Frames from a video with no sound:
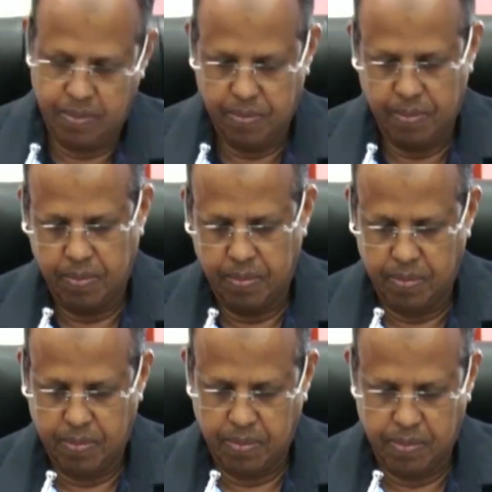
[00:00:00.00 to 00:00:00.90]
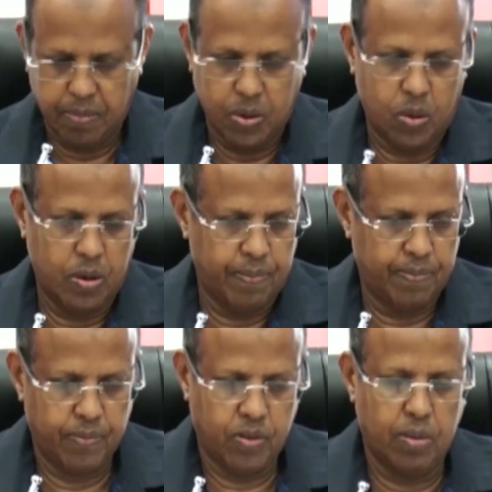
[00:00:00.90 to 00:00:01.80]
Mohamed Mohamed, the
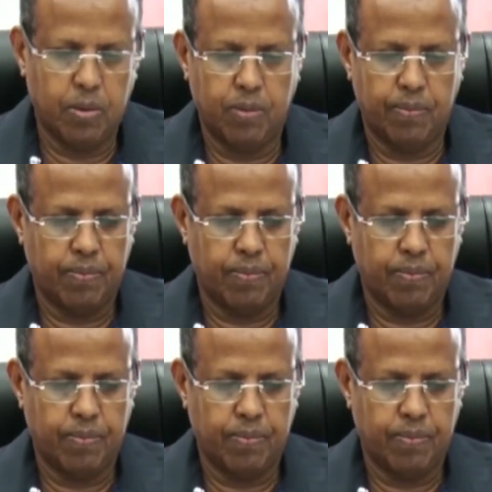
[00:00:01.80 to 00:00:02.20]
Medical